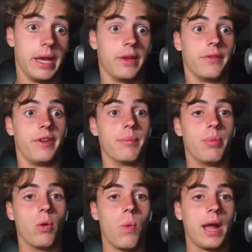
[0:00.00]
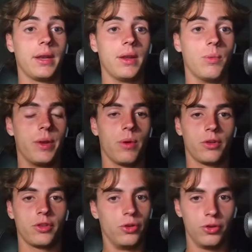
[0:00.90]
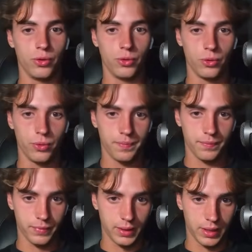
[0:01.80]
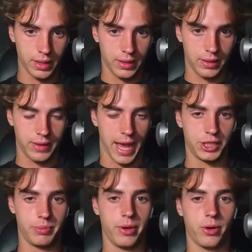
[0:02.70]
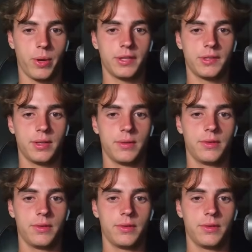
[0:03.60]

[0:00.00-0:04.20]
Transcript: For input 1, we want to do the HTTP request.